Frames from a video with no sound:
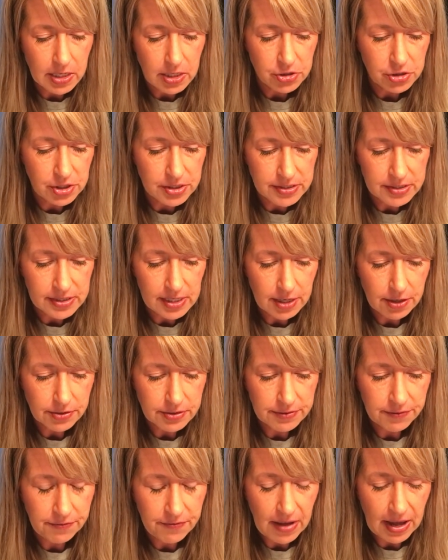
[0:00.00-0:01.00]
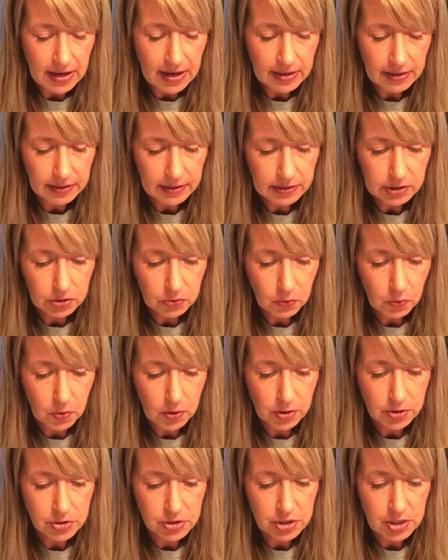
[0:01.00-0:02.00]
She stared defiantly
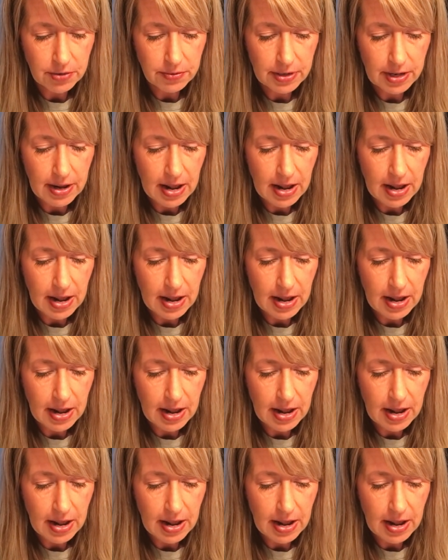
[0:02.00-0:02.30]
toward Jonah,